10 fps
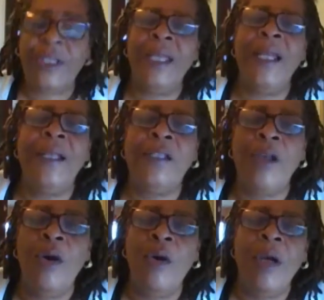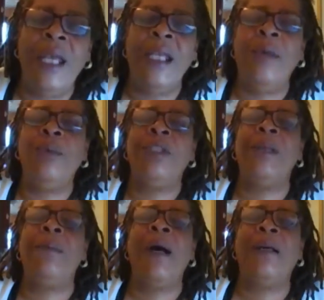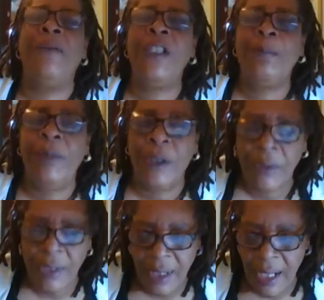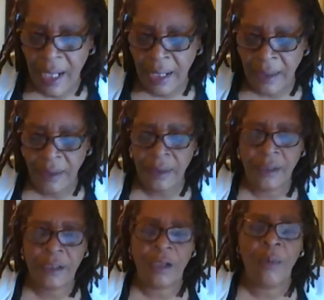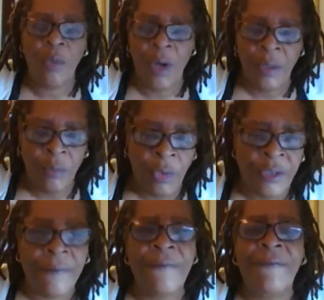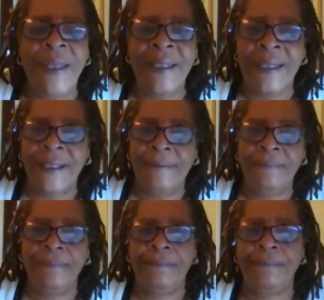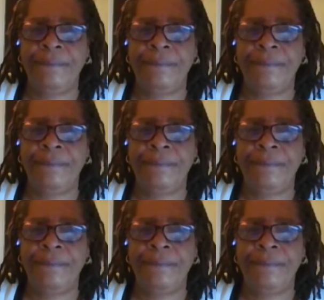I was singing that song and it was in my spirit, and someone was offended